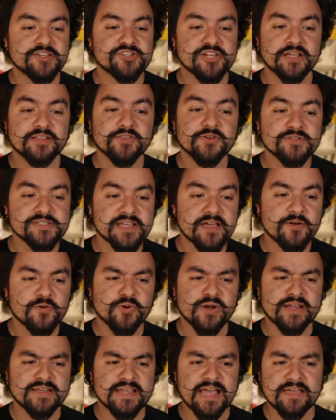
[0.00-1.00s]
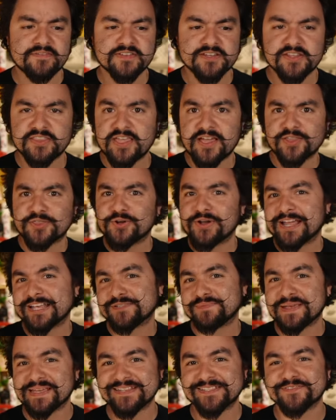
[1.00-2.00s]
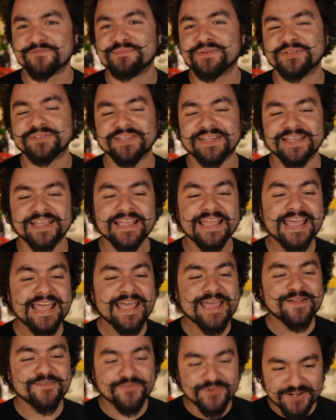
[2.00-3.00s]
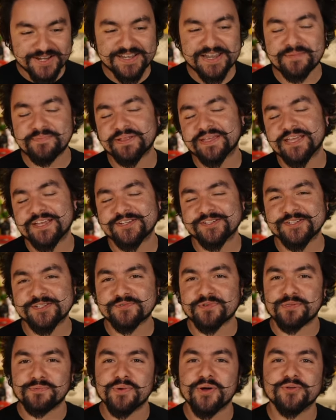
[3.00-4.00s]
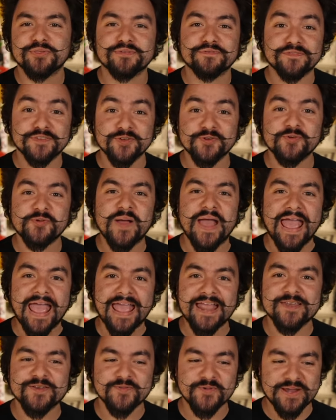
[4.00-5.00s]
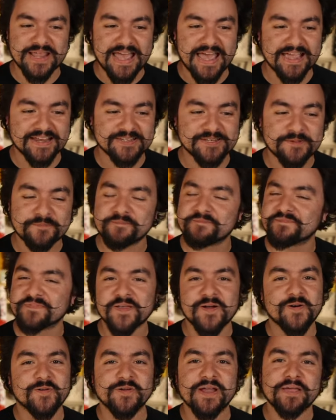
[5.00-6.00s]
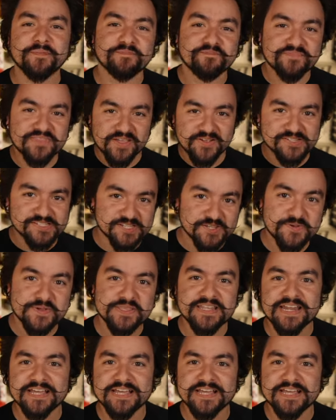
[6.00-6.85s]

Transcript: check those out where I dive into the other aspects of building front-end applications with both Vue and React. All right, I'll see you in the